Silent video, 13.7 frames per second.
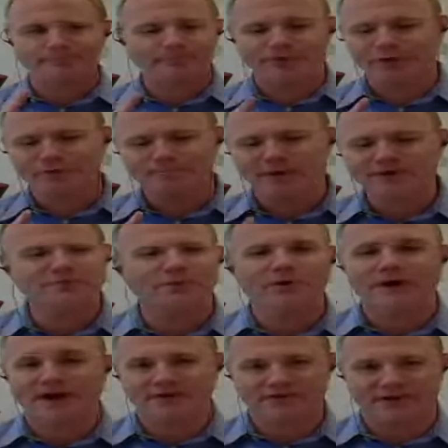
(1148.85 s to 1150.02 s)
They're much
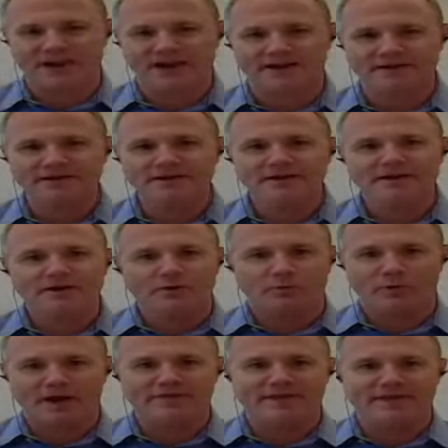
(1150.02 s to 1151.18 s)
more educated
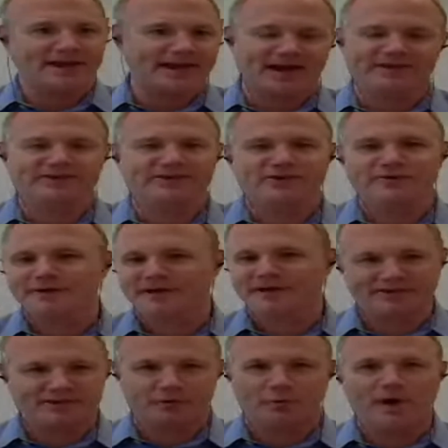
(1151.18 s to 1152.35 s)
when they get to you
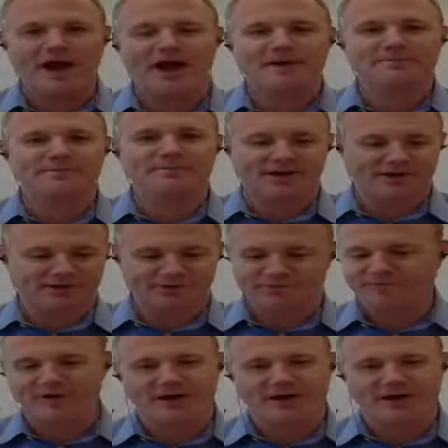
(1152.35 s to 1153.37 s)
because of the web, because of,